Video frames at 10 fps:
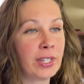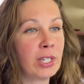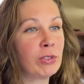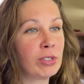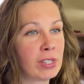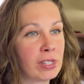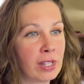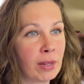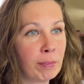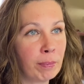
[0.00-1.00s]
It uses
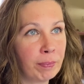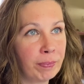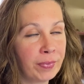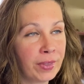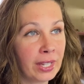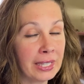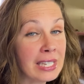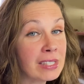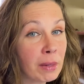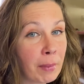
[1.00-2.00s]
the
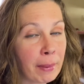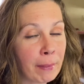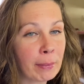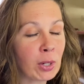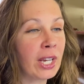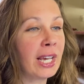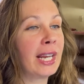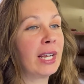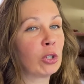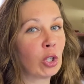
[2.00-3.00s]
least amount of memory
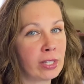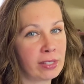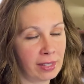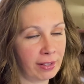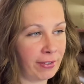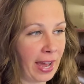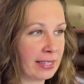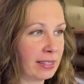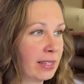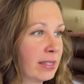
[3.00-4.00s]
and it runs the
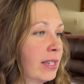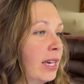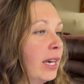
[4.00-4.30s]
fastest.